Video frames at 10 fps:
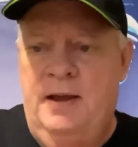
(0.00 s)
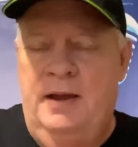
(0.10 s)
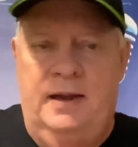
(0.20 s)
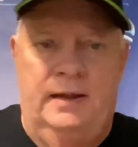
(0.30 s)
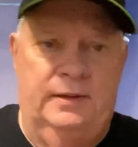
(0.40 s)

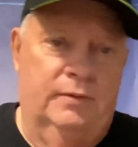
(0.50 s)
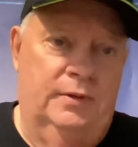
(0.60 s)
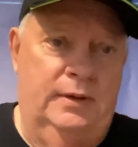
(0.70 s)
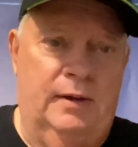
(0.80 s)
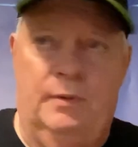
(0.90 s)
and
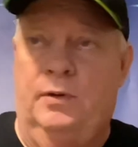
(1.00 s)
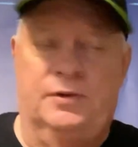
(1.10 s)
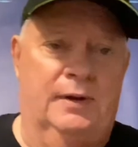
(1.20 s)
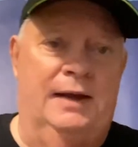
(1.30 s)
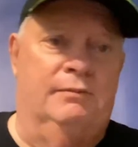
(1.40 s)
we
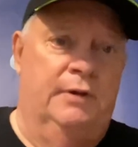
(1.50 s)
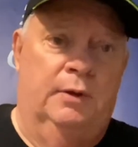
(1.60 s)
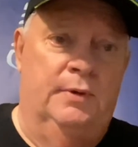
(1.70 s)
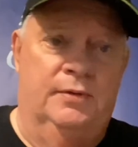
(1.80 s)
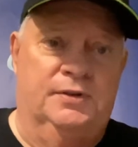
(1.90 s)
also had
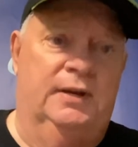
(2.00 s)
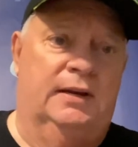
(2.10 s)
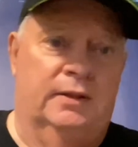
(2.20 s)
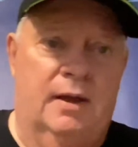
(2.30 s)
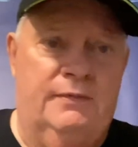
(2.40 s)
real music
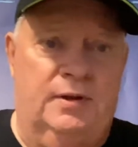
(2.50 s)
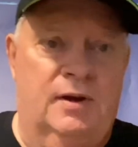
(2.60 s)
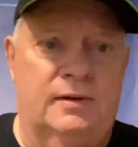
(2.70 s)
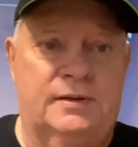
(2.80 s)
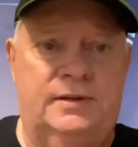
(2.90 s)
and love
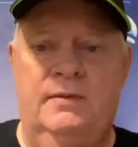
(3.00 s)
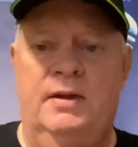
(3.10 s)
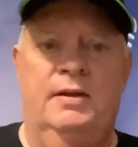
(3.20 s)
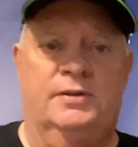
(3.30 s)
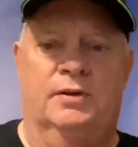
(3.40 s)
songs.
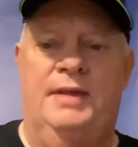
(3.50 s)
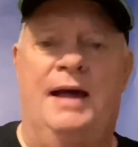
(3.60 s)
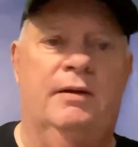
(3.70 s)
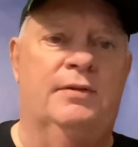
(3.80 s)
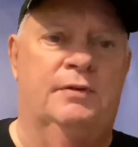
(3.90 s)
So
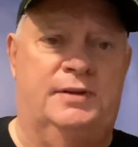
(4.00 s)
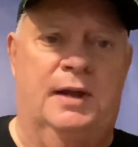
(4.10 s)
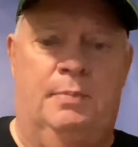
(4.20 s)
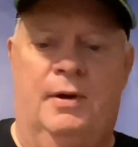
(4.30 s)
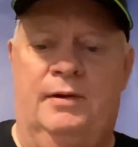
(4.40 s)
that other
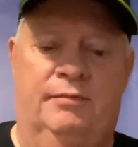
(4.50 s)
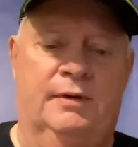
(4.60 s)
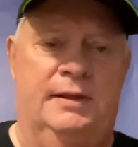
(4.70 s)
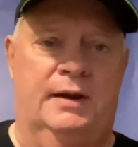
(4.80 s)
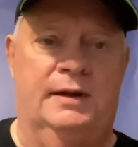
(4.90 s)
set, Part
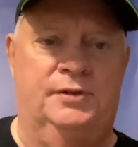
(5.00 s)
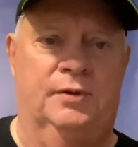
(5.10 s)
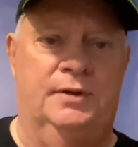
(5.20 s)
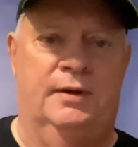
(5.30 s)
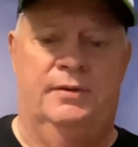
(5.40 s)
3, that I
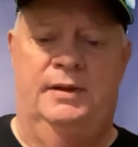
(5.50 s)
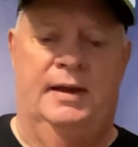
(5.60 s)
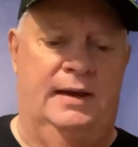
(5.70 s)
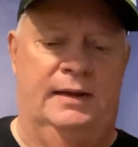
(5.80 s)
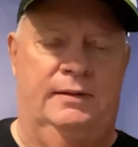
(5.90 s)
showed the other
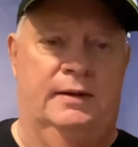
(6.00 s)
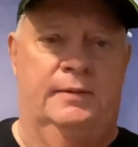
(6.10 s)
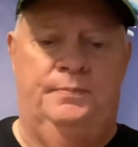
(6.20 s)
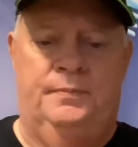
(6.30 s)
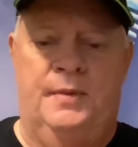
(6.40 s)
day had,
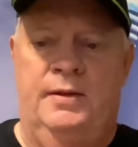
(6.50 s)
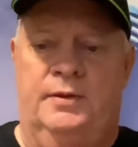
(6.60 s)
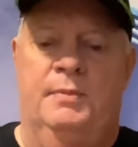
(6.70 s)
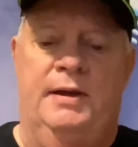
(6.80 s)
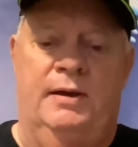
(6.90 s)

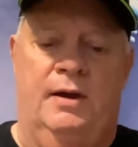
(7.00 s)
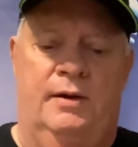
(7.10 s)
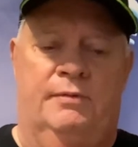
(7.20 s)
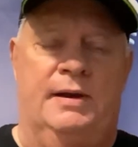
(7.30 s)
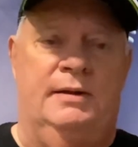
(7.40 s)
to me, a
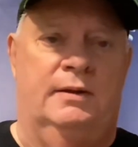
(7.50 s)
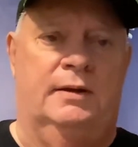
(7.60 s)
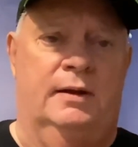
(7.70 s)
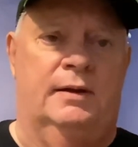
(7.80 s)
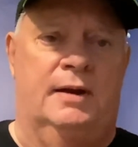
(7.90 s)

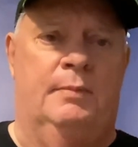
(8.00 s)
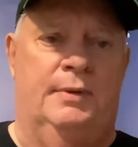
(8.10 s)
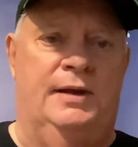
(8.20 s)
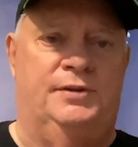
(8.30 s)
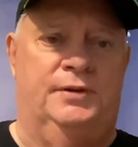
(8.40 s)
great
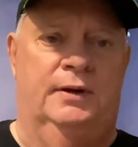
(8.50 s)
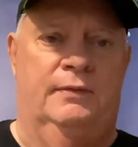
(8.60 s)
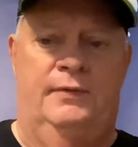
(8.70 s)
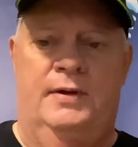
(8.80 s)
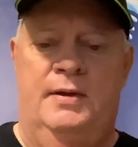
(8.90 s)
combination
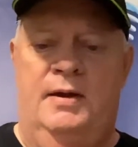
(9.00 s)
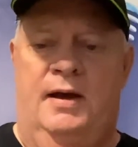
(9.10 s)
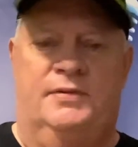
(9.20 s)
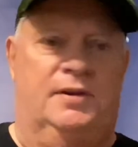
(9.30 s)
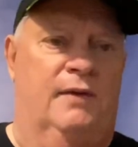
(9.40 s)
of
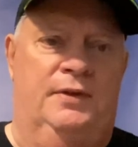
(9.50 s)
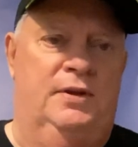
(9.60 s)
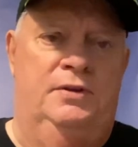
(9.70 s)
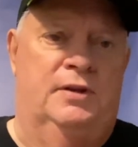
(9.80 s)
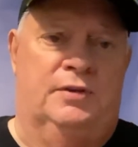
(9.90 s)
stuff that
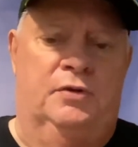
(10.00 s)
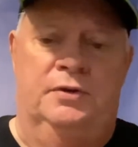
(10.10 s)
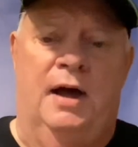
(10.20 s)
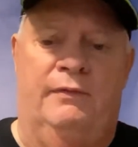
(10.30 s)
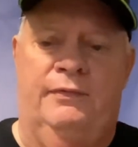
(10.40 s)
you just could
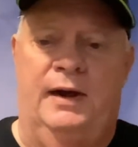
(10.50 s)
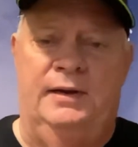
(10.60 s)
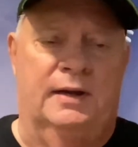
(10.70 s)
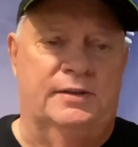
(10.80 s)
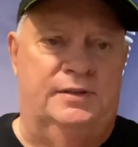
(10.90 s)
not
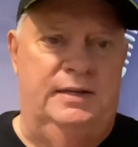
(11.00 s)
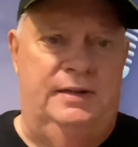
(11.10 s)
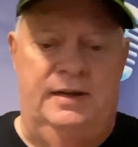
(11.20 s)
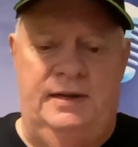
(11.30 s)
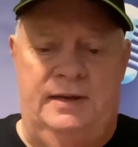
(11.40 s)
find on
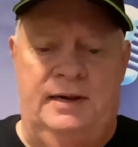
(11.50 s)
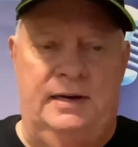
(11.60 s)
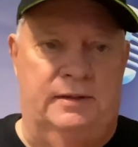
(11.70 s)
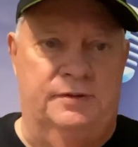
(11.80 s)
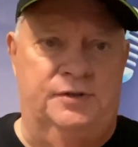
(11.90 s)
CD in
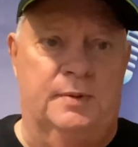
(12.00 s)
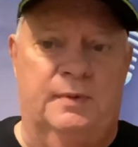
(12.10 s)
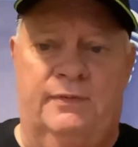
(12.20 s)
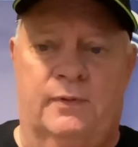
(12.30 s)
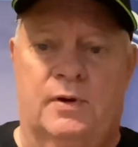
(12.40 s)
any
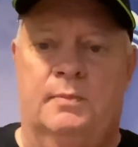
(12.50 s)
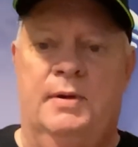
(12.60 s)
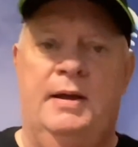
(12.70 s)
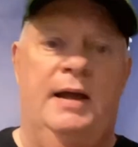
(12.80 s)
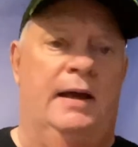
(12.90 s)
legitimate form,
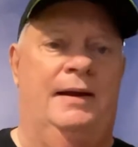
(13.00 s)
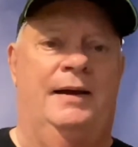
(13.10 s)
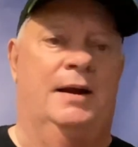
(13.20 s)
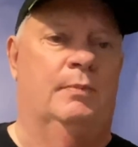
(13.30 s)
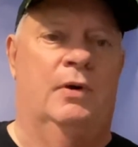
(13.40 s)
and I
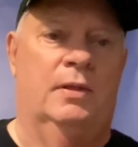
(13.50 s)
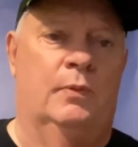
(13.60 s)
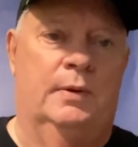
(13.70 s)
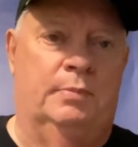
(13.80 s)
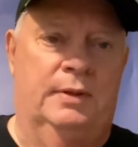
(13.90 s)
got them all
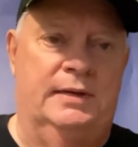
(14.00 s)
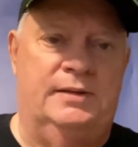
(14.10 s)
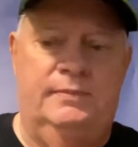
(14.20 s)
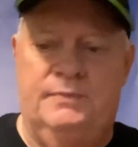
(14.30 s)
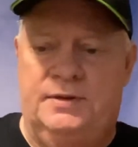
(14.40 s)
in one
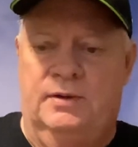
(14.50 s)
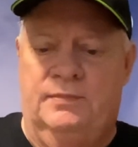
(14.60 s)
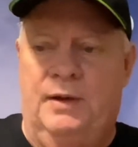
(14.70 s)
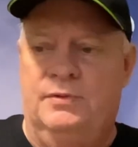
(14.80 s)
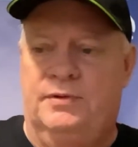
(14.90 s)
place. So
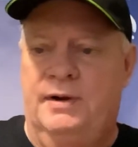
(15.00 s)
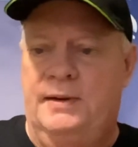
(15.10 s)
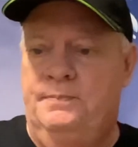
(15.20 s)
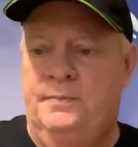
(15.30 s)
that was great.